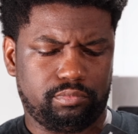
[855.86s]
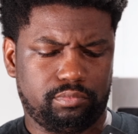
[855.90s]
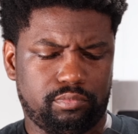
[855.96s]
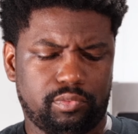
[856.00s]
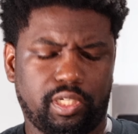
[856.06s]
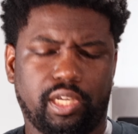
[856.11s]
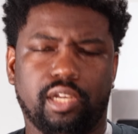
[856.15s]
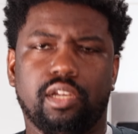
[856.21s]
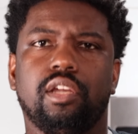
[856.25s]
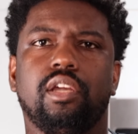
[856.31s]

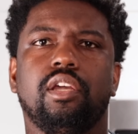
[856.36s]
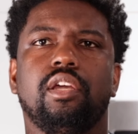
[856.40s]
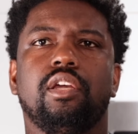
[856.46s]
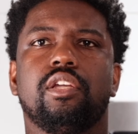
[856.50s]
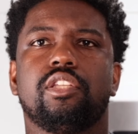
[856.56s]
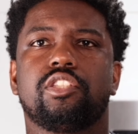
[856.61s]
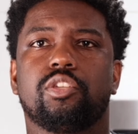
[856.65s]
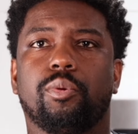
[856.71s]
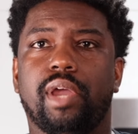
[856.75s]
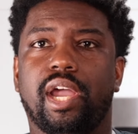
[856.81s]
Yeah.
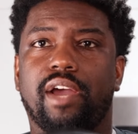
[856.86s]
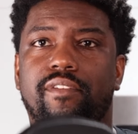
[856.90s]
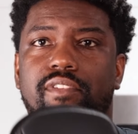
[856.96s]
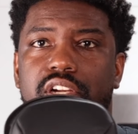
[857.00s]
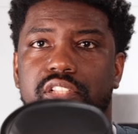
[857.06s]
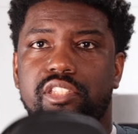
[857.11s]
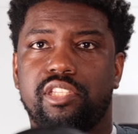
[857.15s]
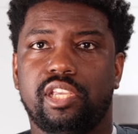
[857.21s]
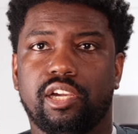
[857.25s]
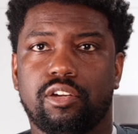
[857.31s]
So we have
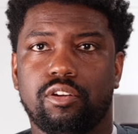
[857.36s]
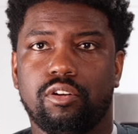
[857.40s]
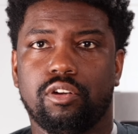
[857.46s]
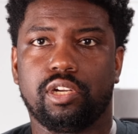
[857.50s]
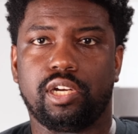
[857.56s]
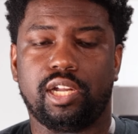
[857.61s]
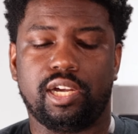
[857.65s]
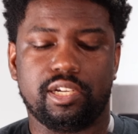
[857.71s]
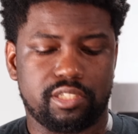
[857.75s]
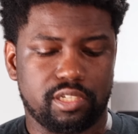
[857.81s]
our tech
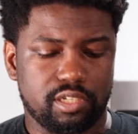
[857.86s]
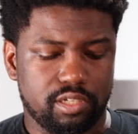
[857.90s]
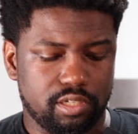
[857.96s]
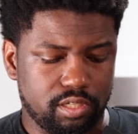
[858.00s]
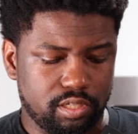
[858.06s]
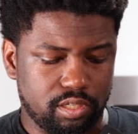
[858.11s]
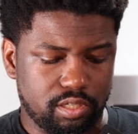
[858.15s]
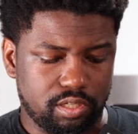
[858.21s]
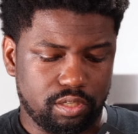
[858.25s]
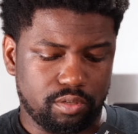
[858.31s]
organizer.
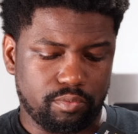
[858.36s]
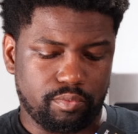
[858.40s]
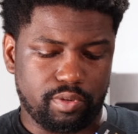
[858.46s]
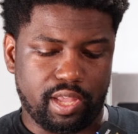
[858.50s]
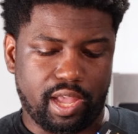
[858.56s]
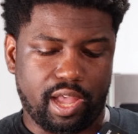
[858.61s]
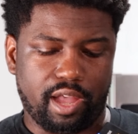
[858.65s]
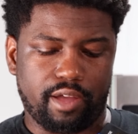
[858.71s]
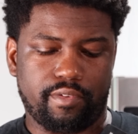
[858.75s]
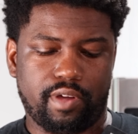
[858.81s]
We
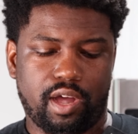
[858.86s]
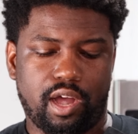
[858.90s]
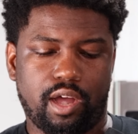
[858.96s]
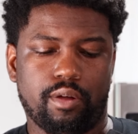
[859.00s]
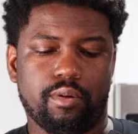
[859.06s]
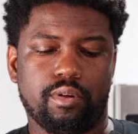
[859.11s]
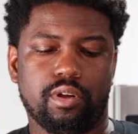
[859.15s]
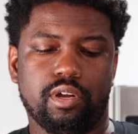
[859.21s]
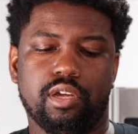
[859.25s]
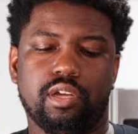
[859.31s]
have
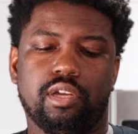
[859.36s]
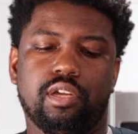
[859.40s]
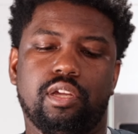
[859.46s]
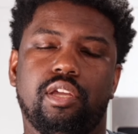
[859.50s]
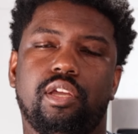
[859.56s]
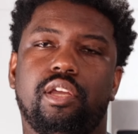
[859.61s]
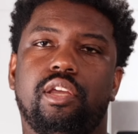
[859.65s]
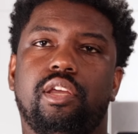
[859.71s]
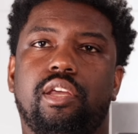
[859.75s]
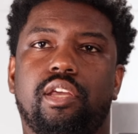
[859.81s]
our
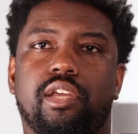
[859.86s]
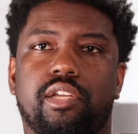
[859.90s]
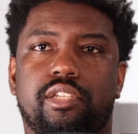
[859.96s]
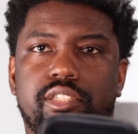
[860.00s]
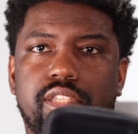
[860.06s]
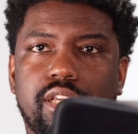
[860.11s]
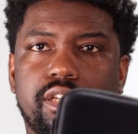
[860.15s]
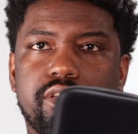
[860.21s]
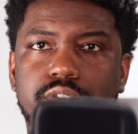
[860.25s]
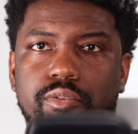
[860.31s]

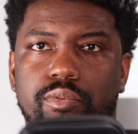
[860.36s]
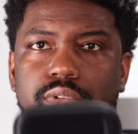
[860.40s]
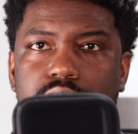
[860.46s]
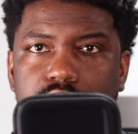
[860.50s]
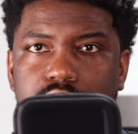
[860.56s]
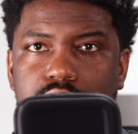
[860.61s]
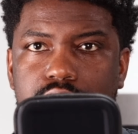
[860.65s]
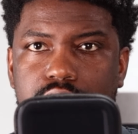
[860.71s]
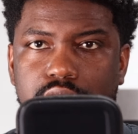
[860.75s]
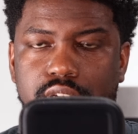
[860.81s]

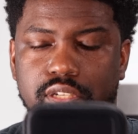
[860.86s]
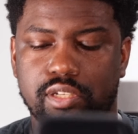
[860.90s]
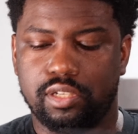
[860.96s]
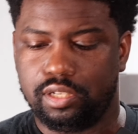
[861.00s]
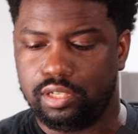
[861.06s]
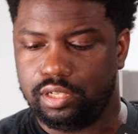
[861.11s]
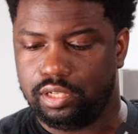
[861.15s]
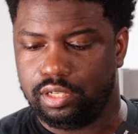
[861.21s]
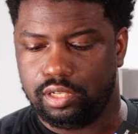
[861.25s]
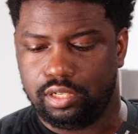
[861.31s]
accessories
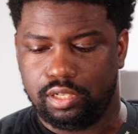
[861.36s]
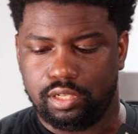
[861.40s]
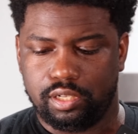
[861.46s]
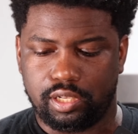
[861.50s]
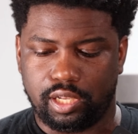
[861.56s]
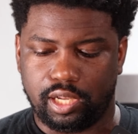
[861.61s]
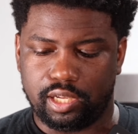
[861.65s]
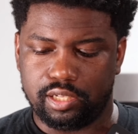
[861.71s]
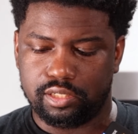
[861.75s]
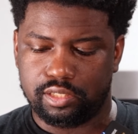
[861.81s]

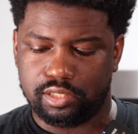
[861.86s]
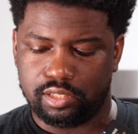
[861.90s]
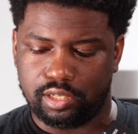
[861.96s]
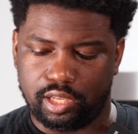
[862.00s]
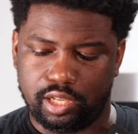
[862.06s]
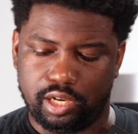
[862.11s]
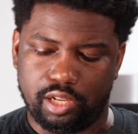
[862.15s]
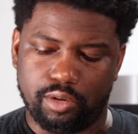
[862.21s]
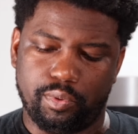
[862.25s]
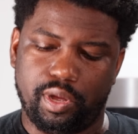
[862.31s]
case,
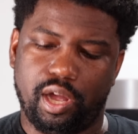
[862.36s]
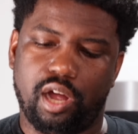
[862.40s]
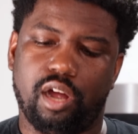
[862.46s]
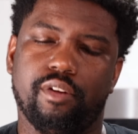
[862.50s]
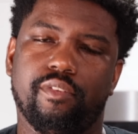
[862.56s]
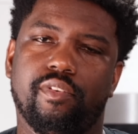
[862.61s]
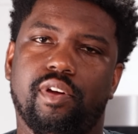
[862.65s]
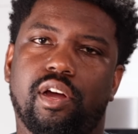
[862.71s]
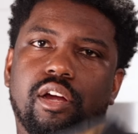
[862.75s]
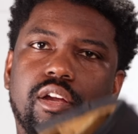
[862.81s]
and then we
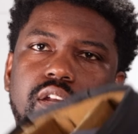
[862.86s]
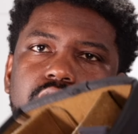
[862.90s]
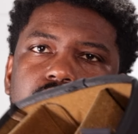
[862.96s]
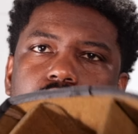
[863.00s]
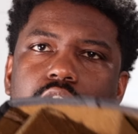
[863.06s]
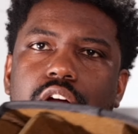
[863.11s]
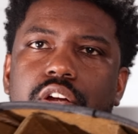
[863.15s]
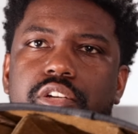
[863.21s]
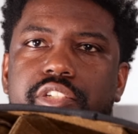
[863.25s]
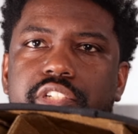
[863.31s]
have our
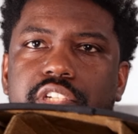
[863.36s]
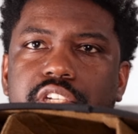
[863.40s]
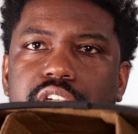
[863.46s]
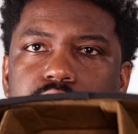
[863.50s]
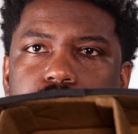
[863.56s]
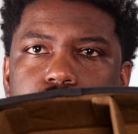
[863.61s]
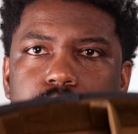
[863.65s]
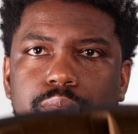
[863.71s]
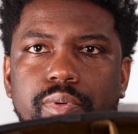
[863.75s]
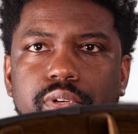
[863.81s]
large
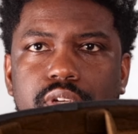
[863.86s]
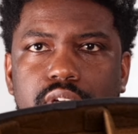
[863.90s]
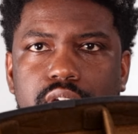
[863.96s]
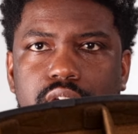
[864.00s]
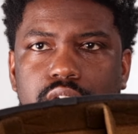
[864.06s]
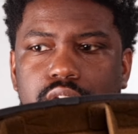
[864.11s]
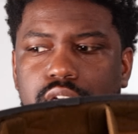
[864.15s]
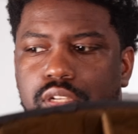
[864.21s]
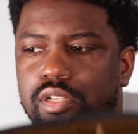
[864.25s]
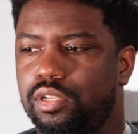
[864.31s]
cube.
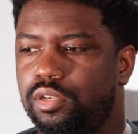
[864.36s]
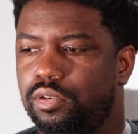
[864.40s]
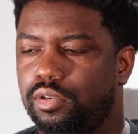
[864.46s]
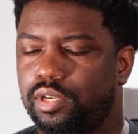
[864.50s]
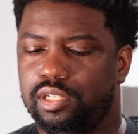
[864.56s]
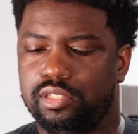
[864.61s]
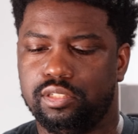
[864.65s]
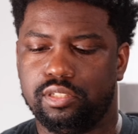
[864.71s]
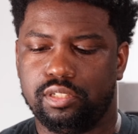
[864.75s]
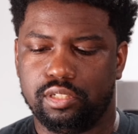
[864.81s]

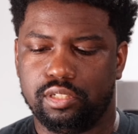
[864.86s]
Okay.